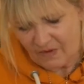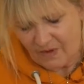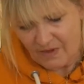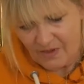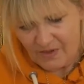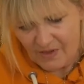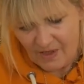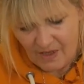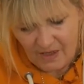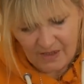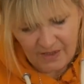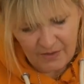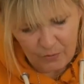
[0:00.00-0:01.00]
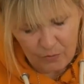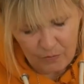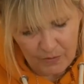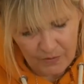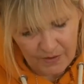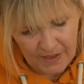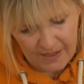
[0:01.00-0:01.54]
let's get the
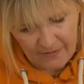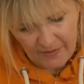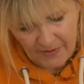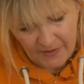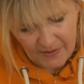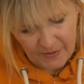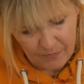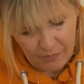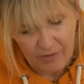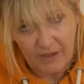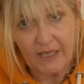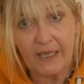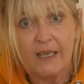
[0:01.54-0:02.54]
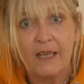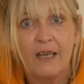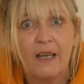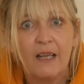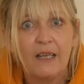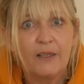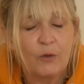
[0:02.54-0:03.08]
Lenormand out. This is pretty.
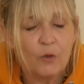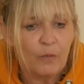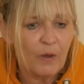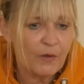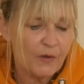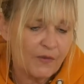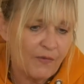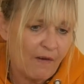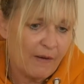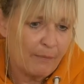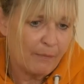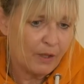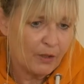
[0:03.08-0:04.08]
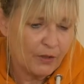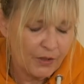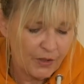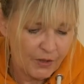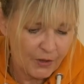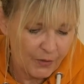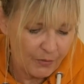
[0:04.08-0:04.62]
The Lenormand's very blunt
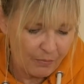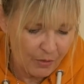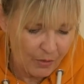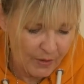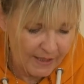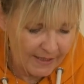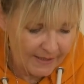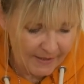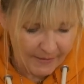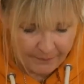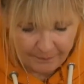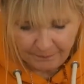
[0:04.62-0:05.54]
and to the point.